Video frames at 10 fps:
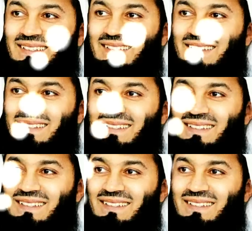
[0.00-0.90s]
They have holes
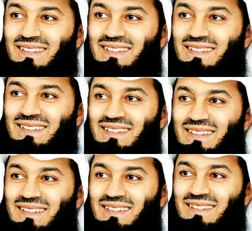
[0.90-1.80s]
in their heart, they have
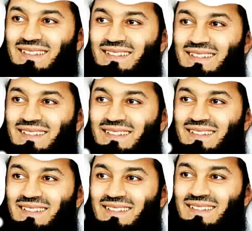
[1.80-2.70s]
holes in their
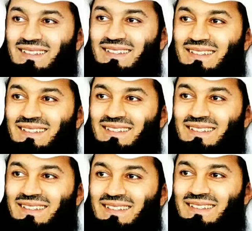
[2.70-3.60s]
minds, they have holes
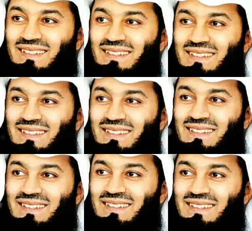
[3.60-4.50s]
all over. May
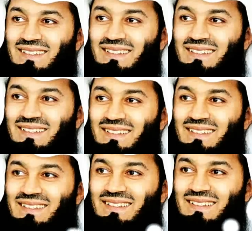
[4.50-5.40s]
Allah subhanahu wa
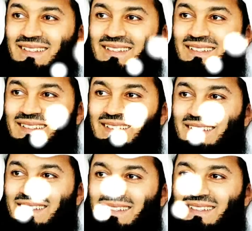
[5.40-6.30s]
ta'ala not let that
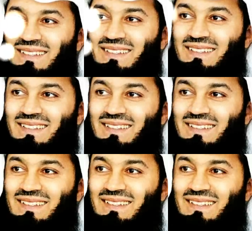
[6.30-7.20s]
happen to us.
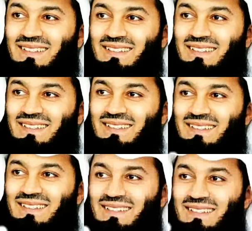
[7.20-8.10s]
Let's move
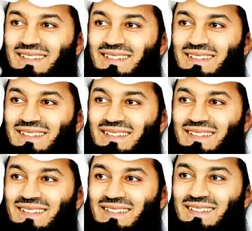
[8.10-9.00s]
on.
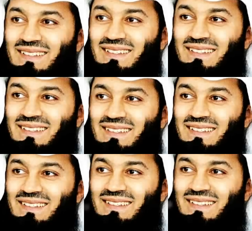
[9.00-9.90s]
So we spoke
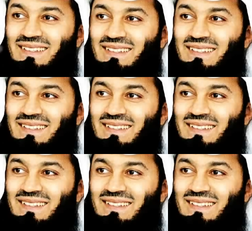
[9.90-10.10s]
about